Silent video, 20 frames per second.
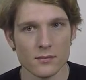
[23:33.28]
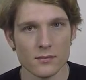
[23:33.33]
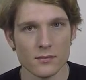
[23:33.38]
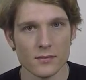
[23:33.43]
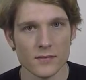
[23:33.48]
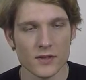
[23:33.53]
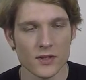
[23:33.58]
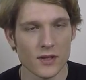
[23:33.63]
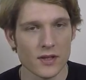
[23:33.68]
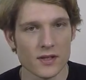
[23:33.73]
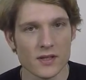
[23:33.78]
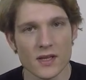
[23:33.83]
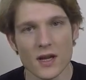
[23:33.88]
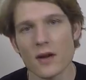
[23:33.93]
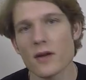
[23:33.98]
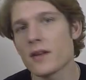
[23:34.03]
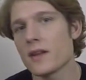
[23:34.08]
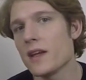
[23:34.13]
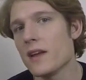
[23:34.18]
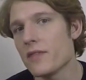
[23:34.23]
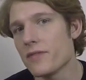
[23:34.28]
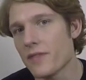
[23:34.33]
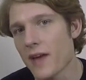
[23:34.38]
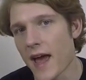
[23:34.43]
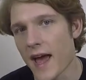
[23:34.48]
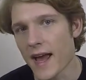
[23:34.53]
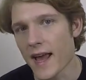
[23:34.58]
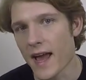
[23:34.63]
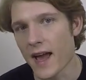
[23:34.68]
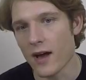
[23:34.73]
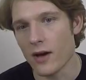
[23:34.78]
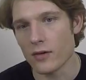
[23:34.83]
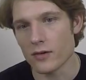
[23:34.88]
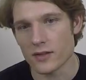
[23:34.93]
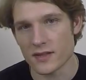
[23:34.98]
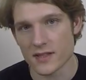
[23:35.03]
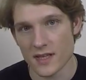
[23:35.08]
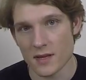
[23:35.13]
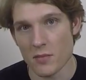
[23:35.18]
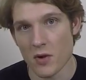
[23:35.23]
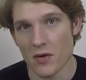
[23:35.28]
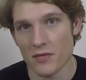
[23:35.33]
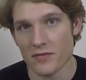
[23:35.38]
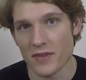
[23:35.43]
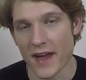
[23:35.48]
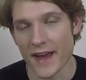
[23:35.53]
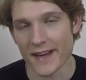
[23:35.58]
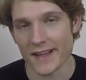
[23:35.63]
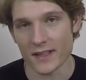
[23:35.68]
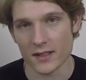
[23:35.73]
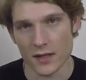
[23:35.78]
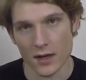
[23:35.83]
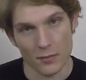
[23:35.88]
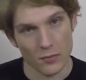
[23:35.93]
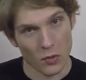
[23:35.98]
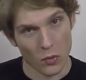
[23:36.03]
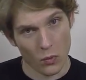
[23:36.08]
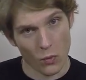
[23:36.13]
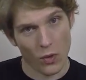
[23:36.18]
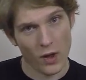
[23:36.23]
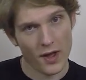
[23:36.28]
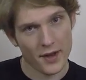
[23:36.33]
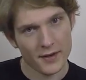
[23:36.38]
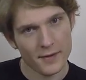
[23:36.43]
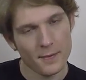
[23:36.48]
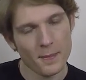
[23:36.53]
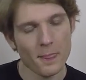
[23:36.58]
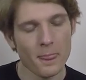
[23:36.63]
So there's currently a FAQ out, CMON FAQ number 1,